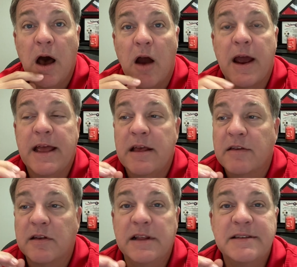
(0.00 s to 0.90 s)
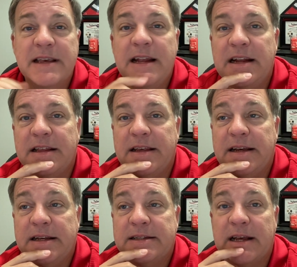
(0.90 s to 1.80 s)
All right, so let's get into
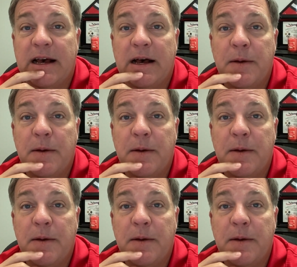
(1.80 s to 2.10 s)
this.